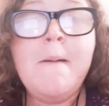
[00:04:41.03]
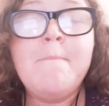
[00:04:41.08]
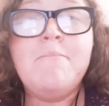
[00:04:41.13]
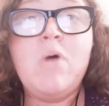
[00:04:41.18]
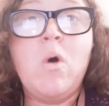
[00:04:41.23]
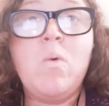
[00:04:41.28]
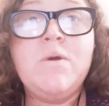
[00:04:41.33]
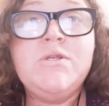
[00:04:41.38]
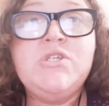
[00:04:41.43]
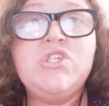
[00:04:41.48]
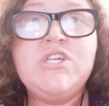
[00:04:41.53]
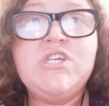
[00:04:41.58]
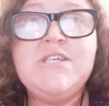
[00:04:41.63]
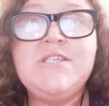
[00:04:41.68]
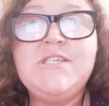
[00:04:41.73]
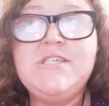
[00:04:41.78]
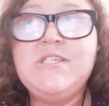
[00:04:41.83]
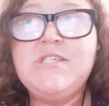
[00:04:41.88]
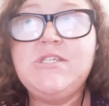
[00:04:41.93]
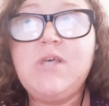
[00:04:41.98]
But when
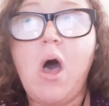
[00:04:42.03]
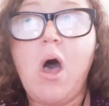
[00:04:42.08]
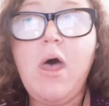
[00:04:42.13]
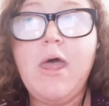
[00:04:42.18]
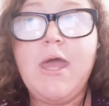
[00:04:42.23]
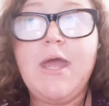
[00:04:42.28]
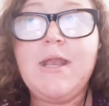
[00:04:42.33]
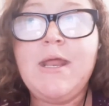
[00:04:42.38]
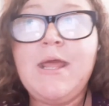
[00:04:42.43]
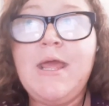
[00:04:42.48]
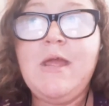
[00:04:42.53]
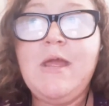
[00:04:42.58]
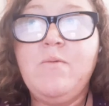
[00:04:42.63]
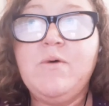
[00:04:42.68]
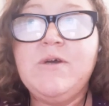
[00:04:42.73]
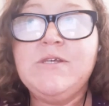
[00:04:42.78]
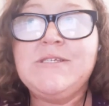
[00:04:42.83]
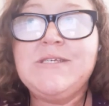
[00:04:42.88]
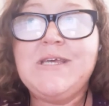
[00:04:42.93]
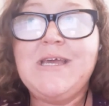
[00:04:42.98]
Jesus saw it, he
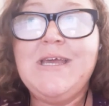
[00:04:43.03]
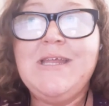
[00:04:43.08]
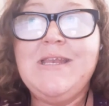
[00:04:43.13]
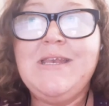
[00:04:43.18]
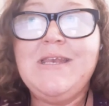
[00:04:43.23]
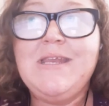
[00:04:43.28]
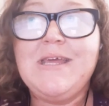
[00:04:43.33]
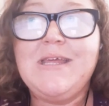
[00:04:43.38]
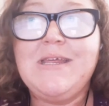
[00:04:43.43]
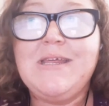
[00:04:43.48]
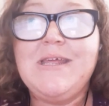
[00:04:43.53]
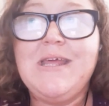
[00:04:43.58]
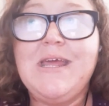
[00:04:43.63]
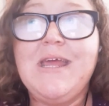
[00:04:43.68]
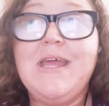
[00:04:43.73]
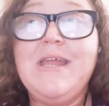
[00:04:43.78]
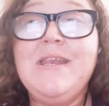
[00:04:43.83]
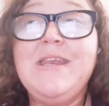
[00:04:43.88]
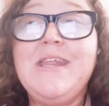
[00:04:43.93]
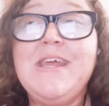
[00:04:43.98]
was
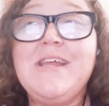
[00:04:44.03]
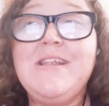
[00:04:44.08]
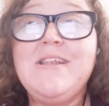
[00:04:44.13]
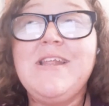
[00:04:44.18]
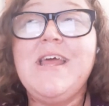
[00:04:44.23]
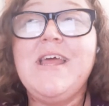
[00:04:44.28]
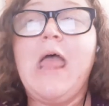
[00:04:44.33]
indignant